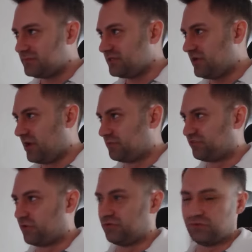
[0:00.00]
Um,
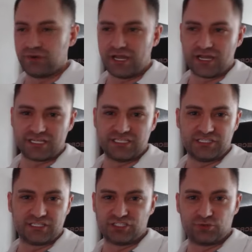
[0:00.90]
so the way I got these
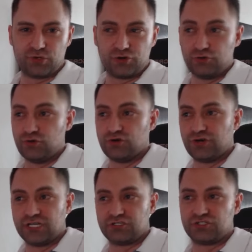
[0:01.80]
is I just went on Google
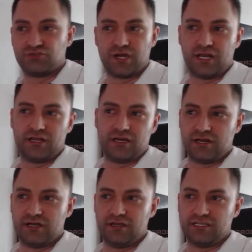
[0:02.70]
and I searched Reddit
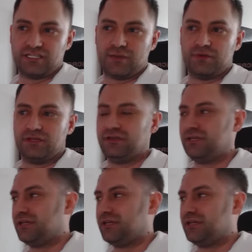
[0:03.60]
uh, Examity.